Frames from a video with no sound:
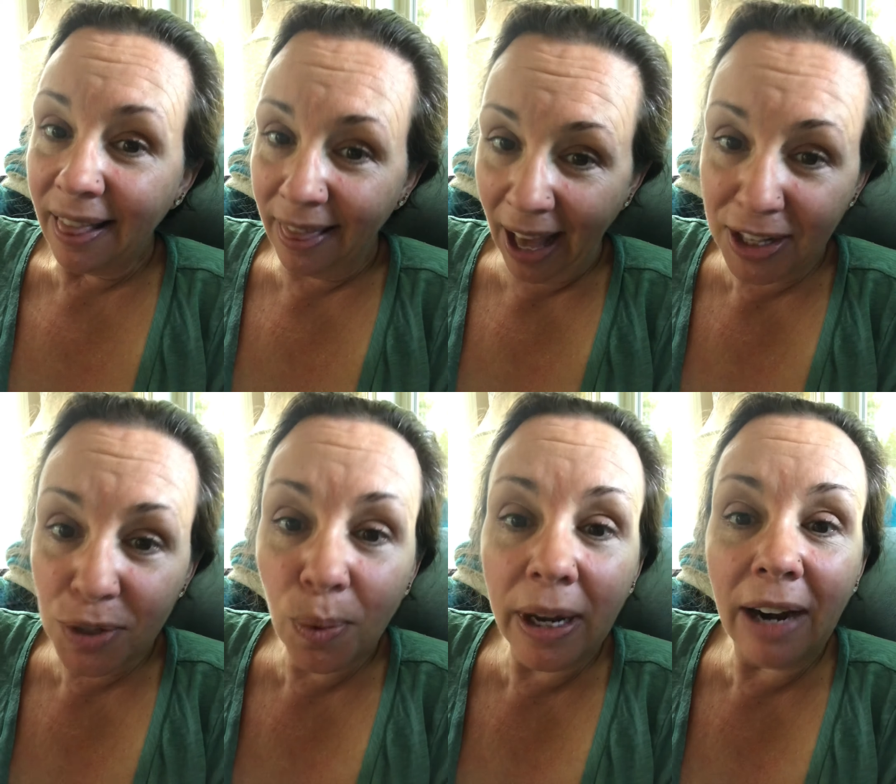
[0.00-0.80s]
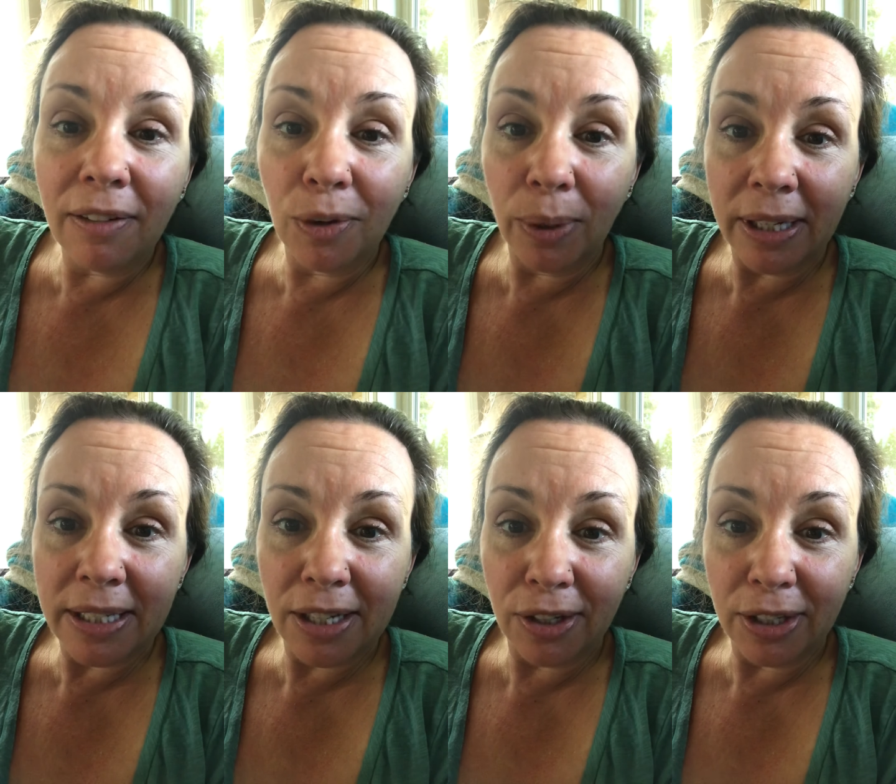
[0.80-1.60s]
That's what everyone
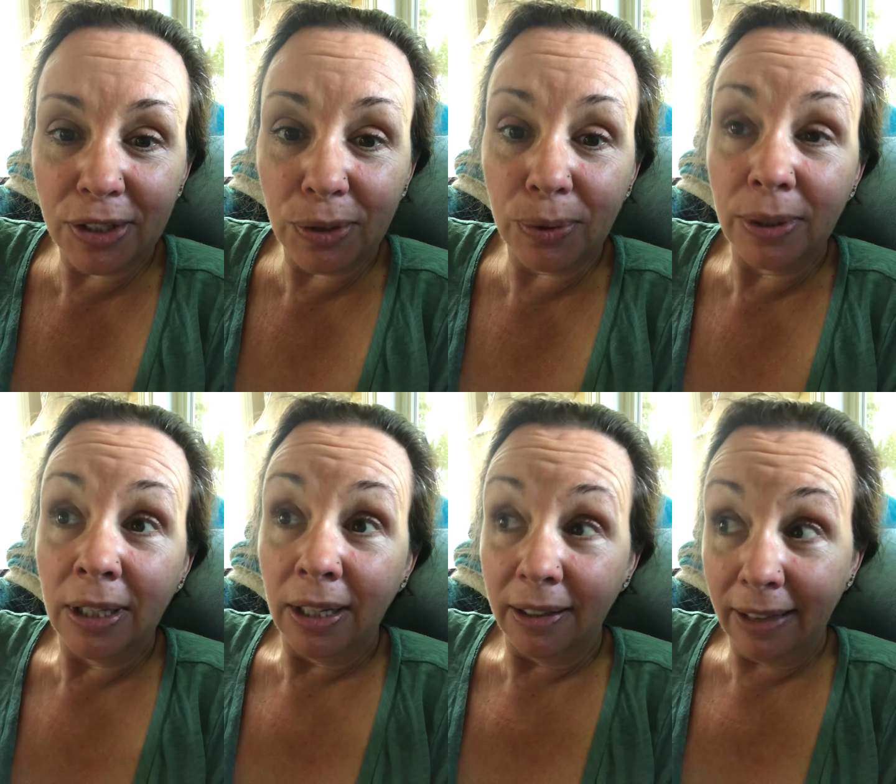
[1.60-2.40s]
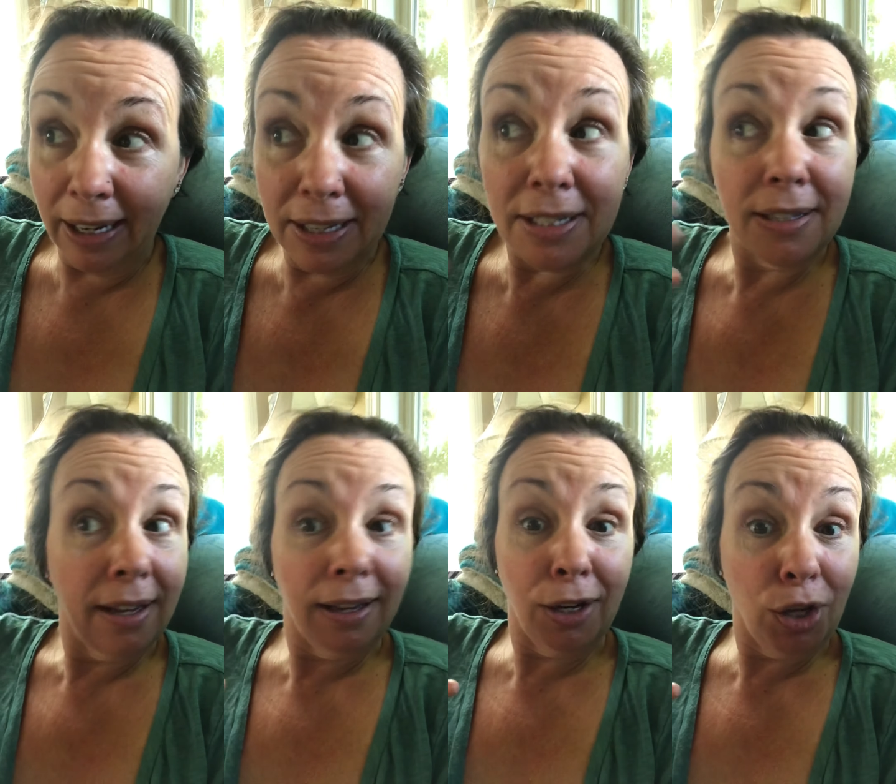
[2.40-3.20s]
is here to do that is
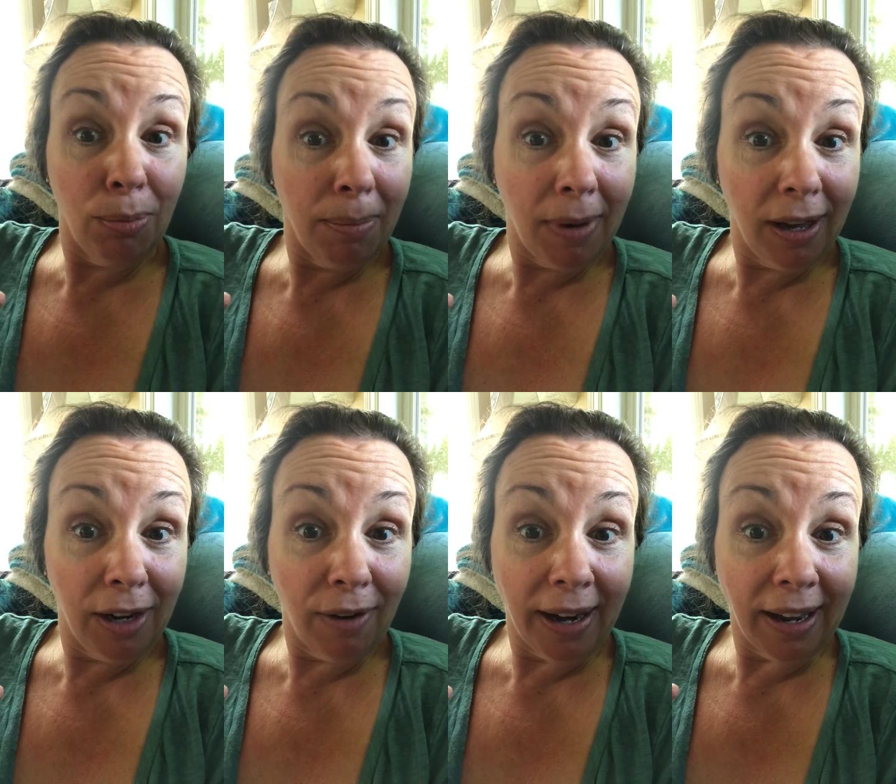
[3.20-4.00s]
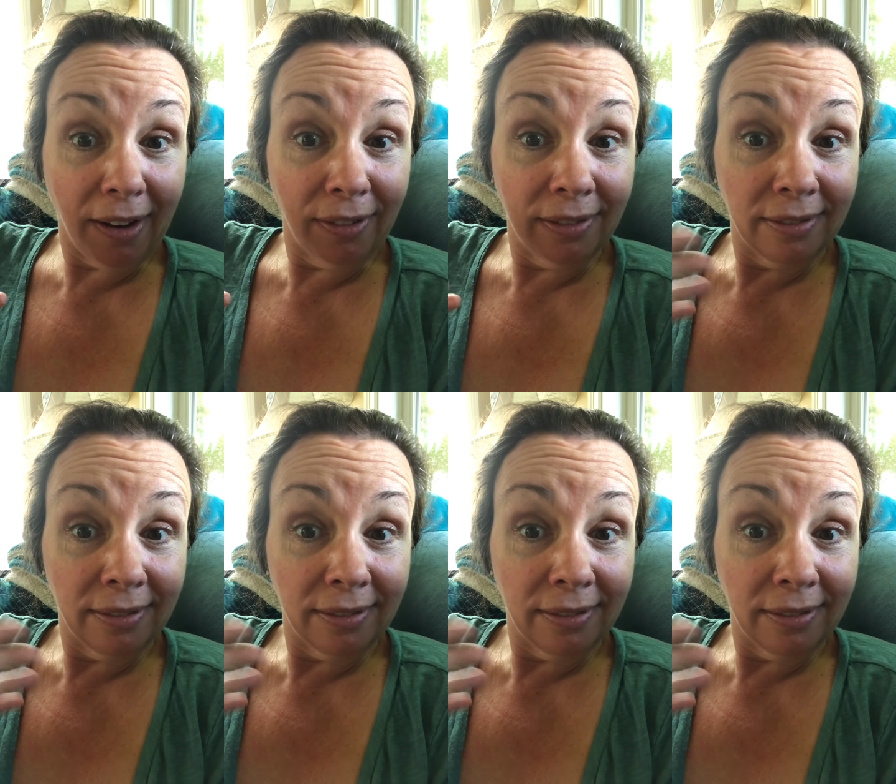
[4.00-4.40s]
in a human body right now.